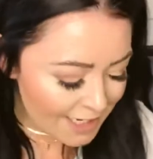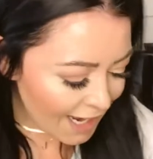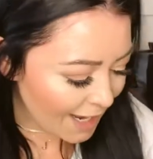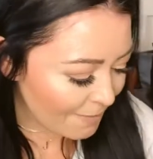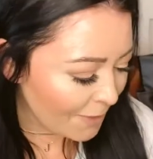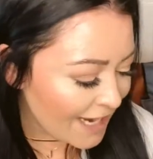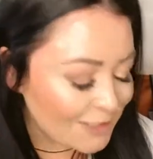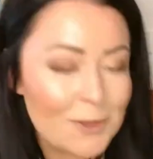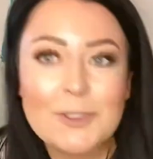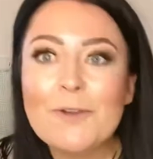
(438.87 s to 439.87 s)
Um, okay,
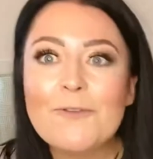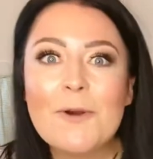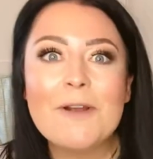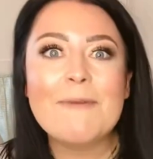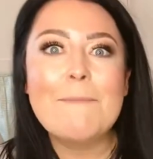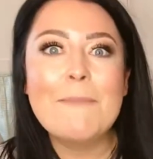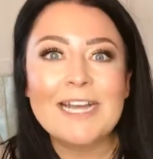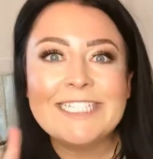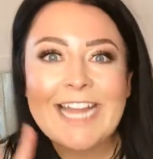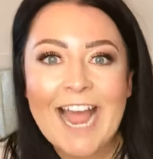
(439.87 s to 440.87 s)
so those are four of my
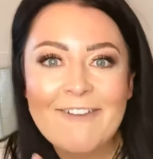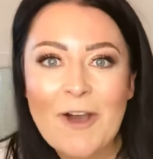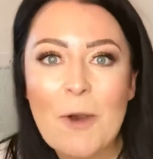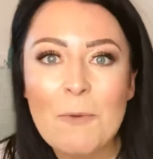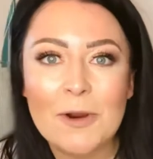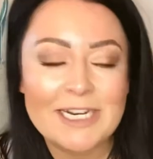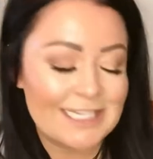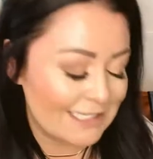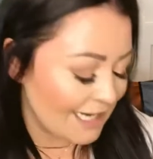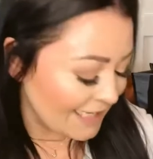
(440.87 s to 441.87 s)
must-have home
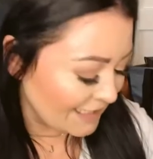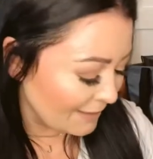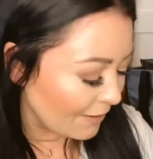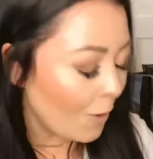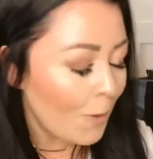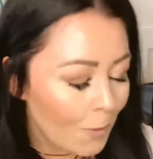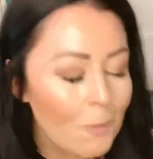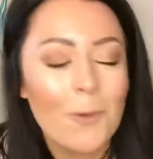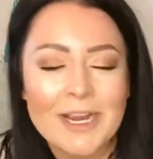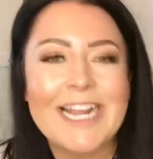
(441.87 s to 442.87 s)
organizing home
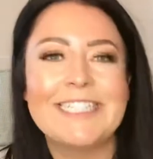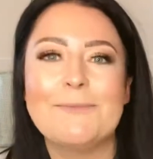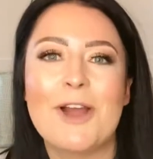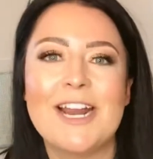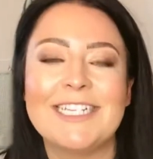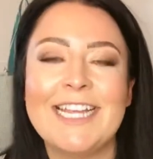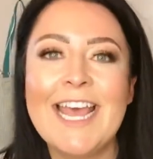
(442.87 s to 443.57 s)
organizing products